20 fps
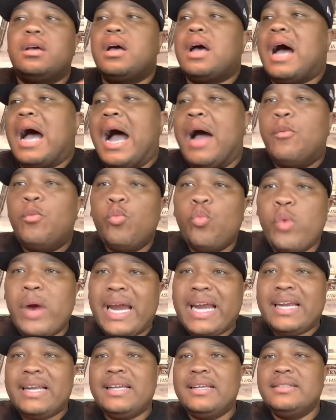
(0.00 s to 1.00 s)
I'm
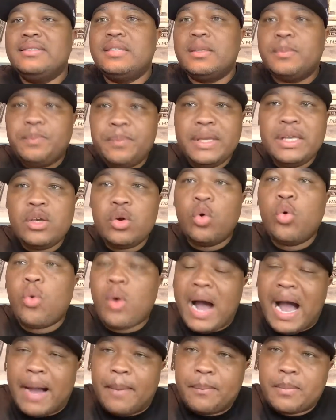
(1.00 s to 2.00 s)
waiting to be who
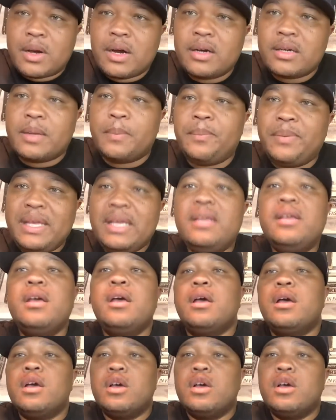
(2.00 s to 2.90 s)
I'm going to be,